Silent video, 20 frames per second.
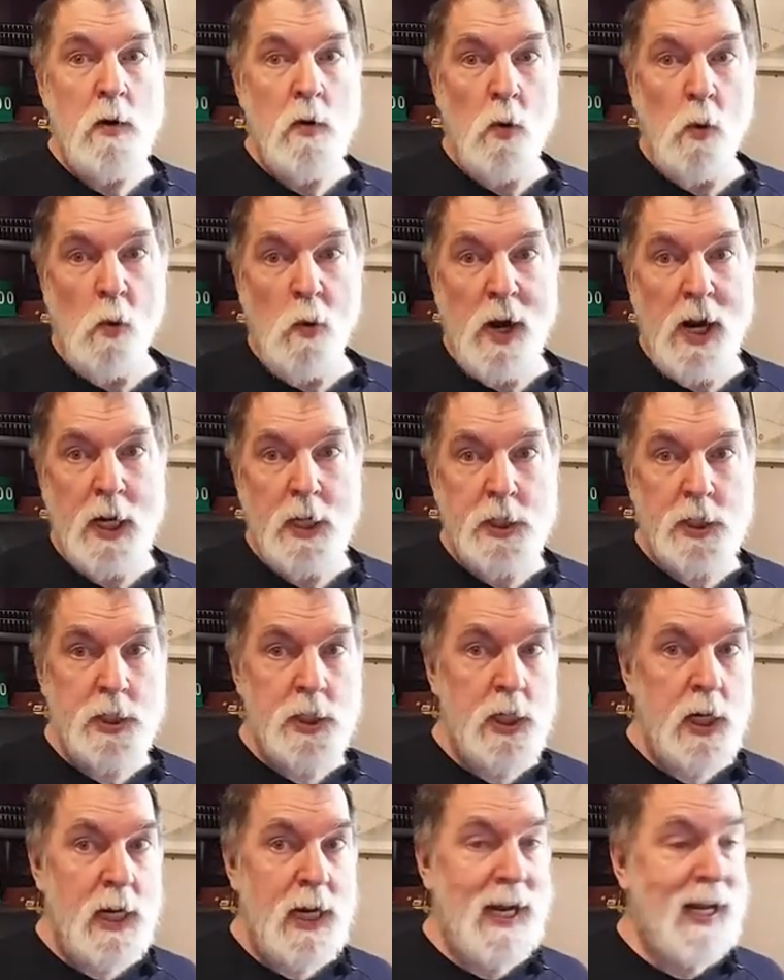
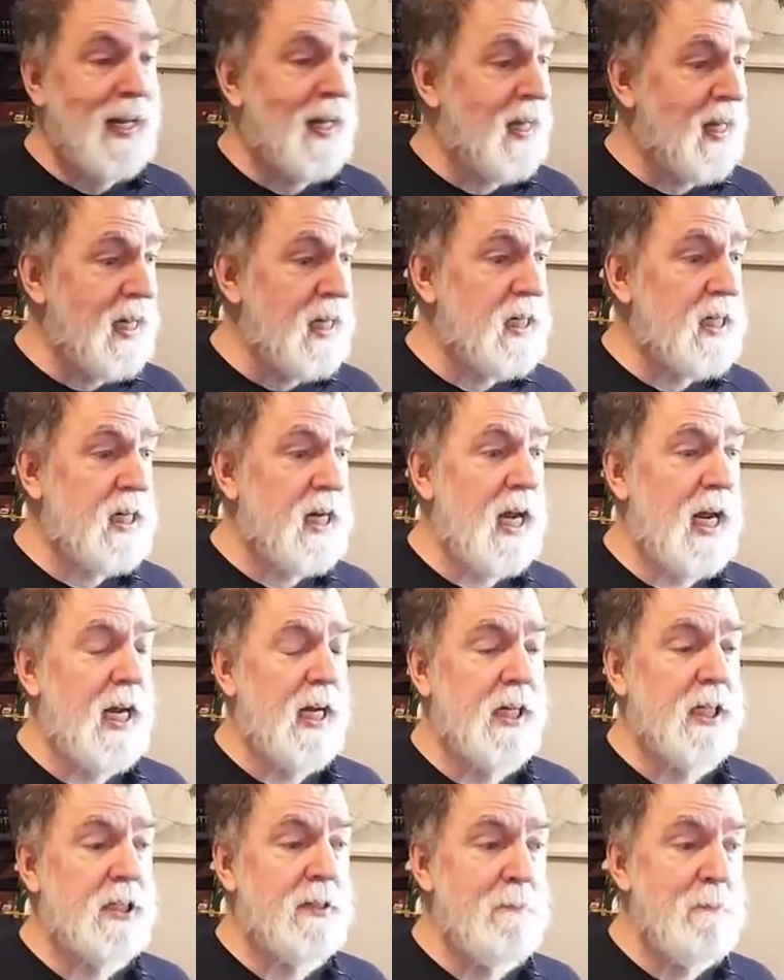which in this
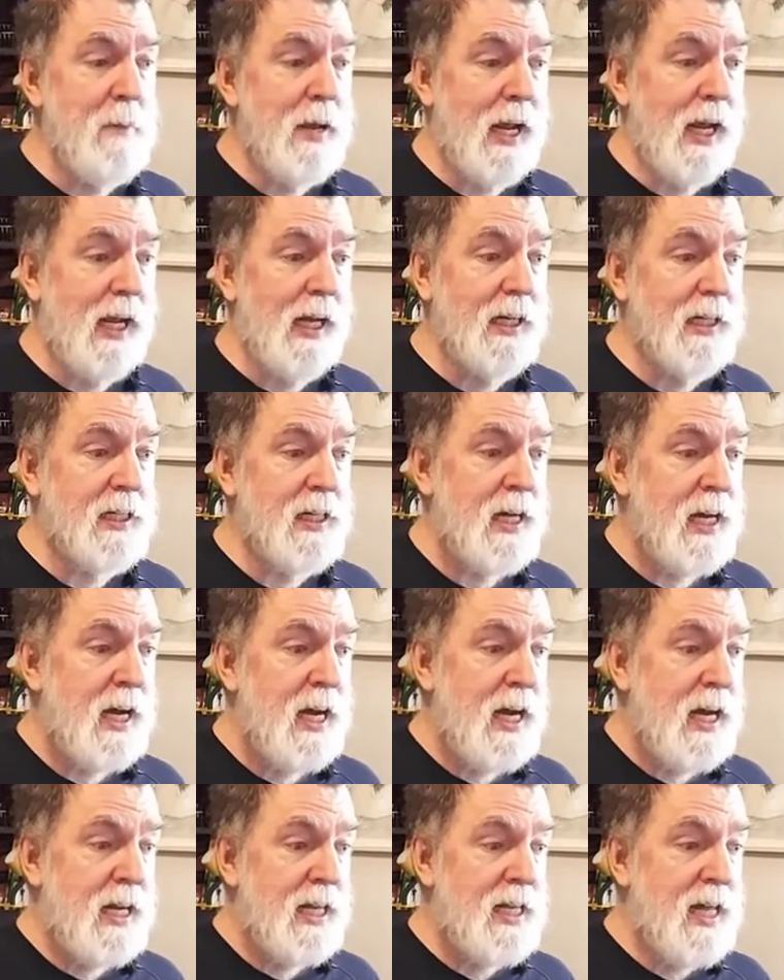case means
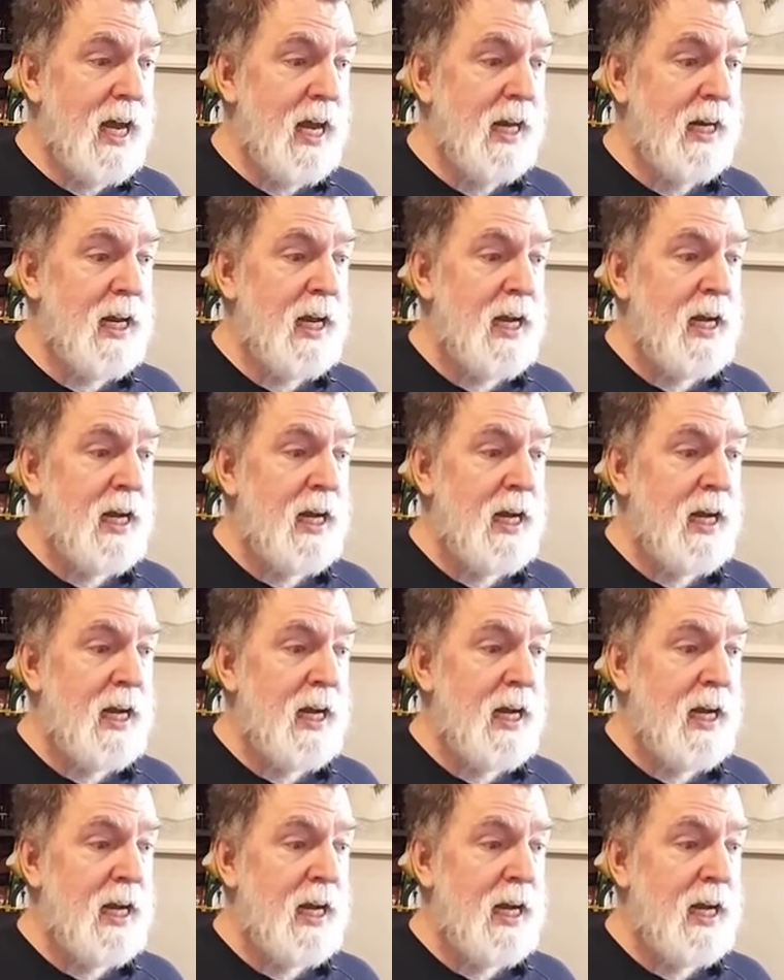that